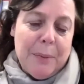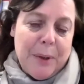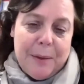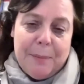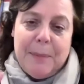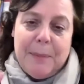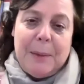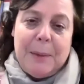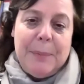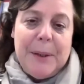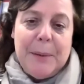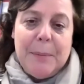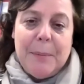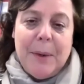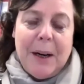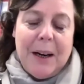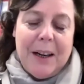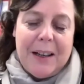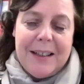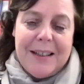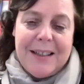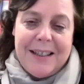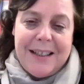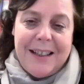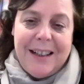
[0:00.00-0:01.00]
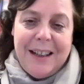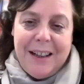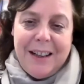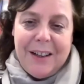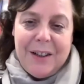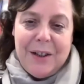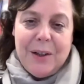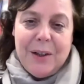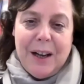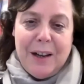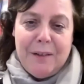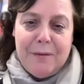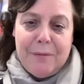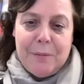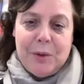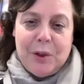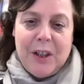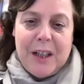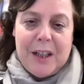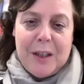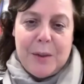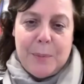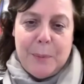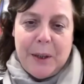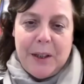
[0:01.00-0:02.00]
But maybe Bart, you have more
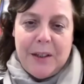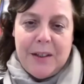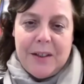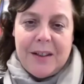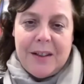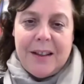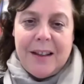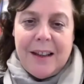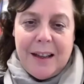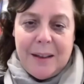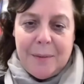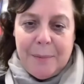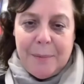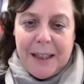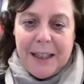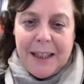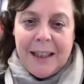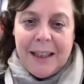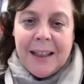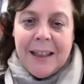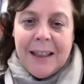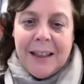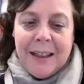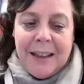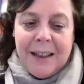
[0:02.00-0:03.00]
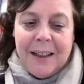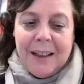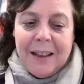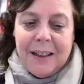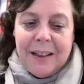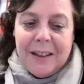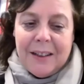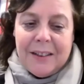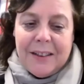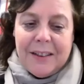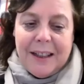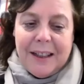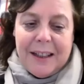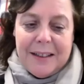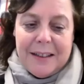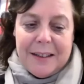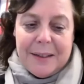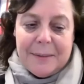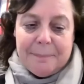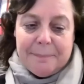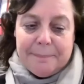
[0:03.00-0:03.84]
experience than me on that.